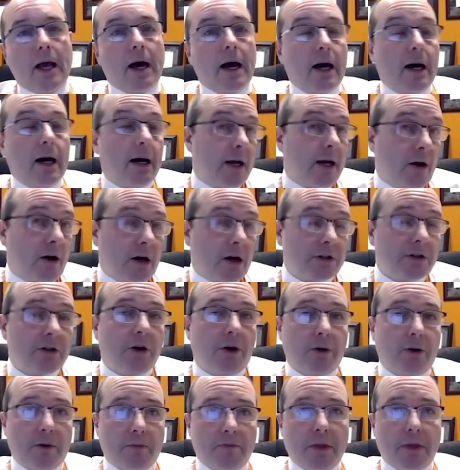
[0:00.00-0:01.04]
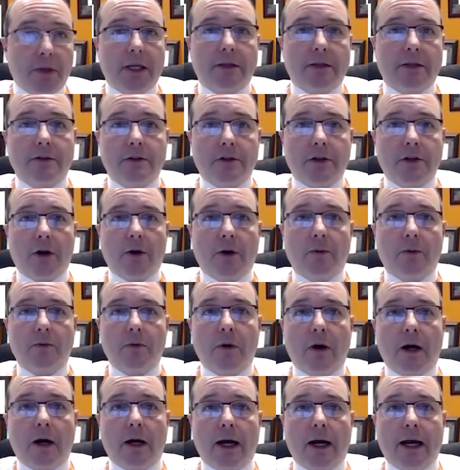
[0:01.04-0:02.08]
And also it means, you
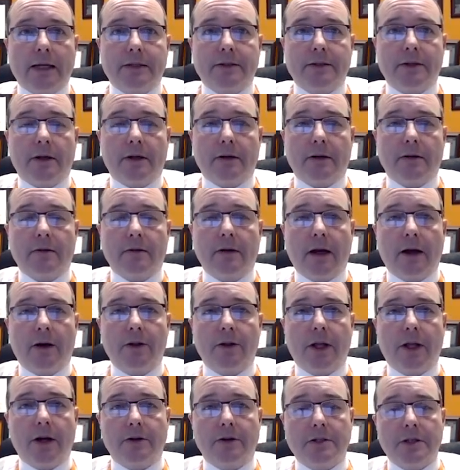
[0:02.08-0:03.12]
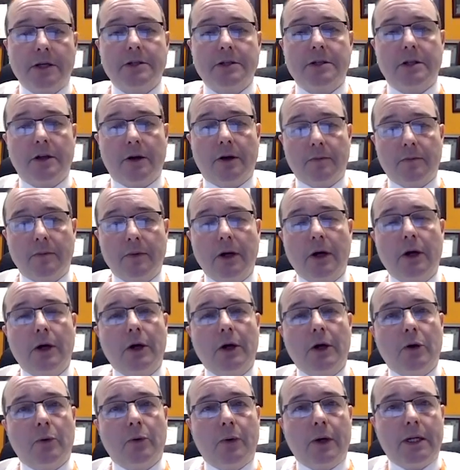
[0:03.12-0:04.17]
know, as a healthcare system,
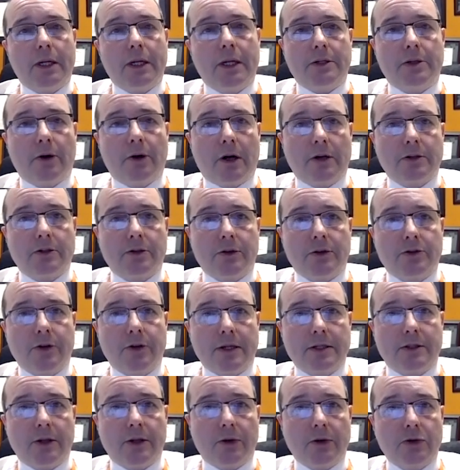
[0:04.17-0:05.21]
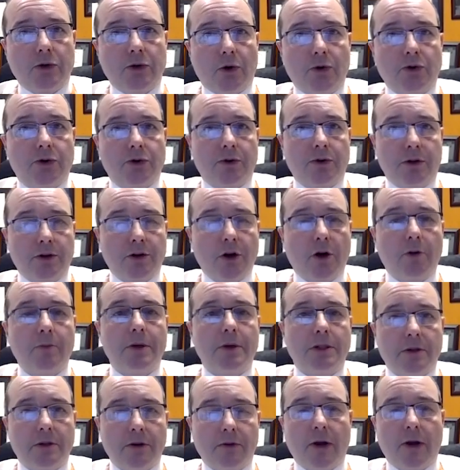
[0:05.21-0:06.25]
we need to also address those social
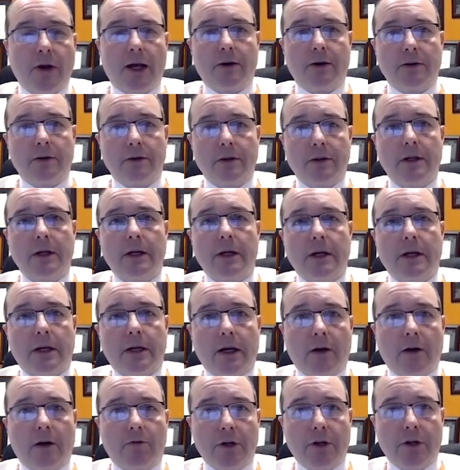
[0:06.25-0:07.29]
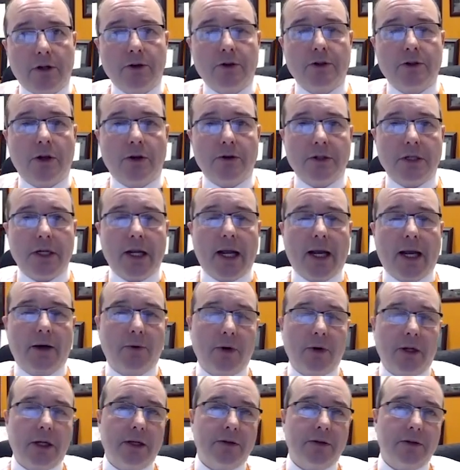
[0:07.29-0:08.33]
determinants of health, reduce those
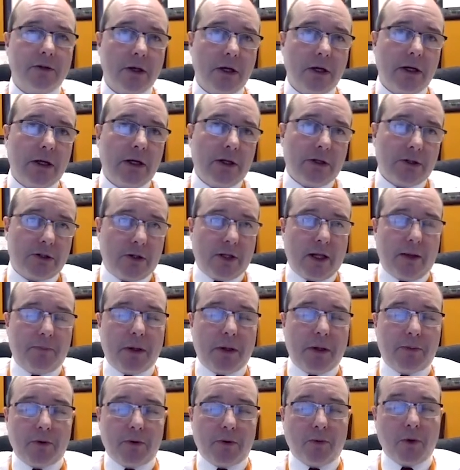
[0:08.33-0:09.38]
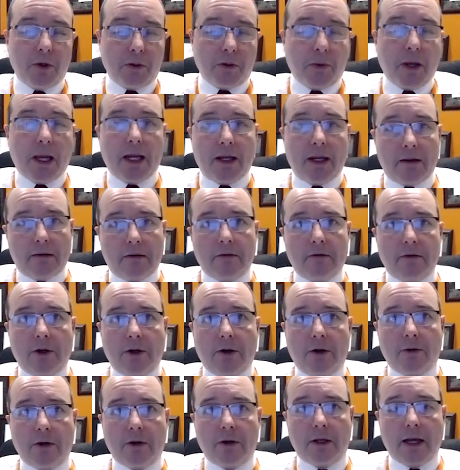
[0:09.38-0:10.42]
inequities so that people with pain, you
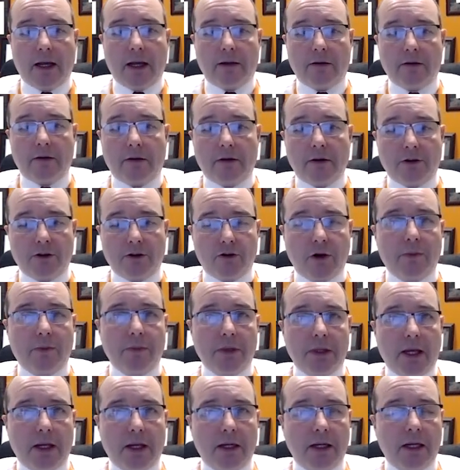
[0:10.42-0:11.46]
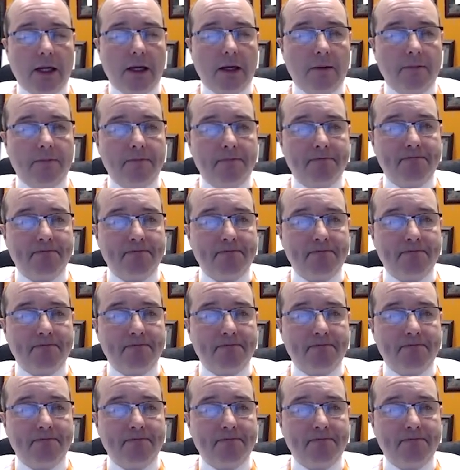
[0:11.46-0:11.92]
know, get the treatment they need.